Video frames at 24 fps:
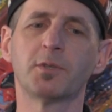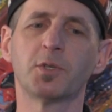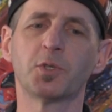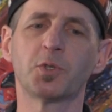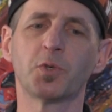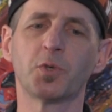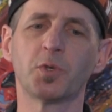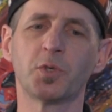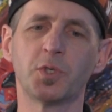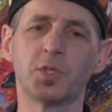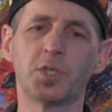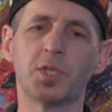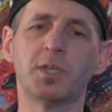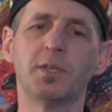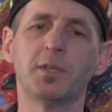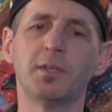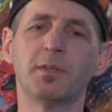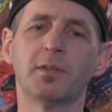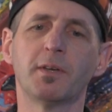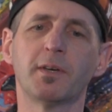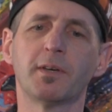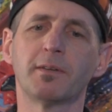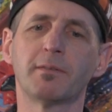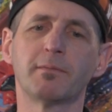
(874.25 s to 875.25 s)
the sort of
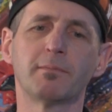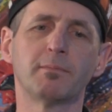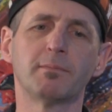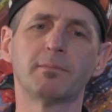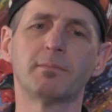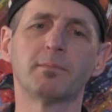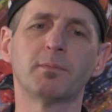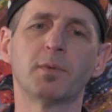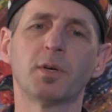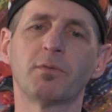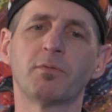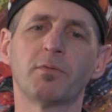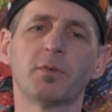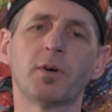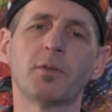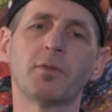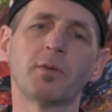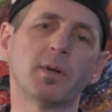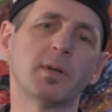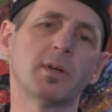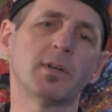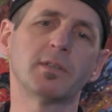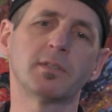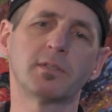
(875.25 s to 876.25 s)
gene that my
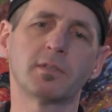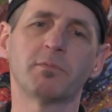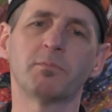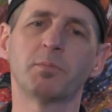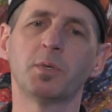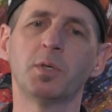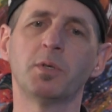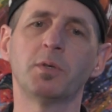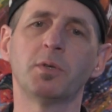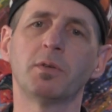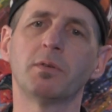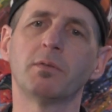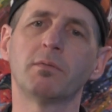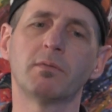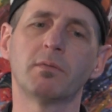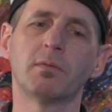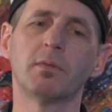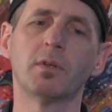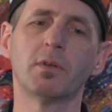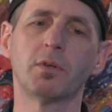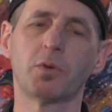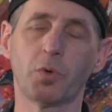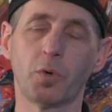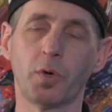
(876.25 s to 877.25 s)
father has of being
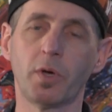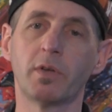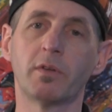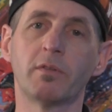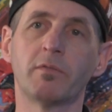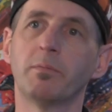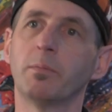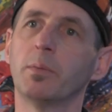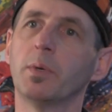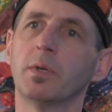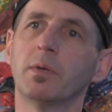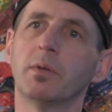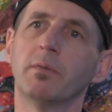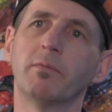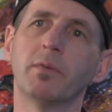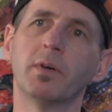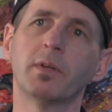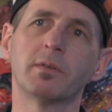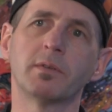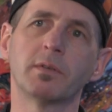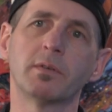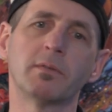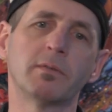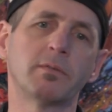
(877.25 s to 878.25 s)
creative, being
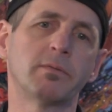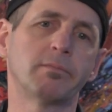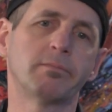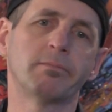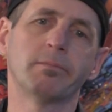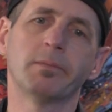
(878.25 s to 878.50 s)
inventive.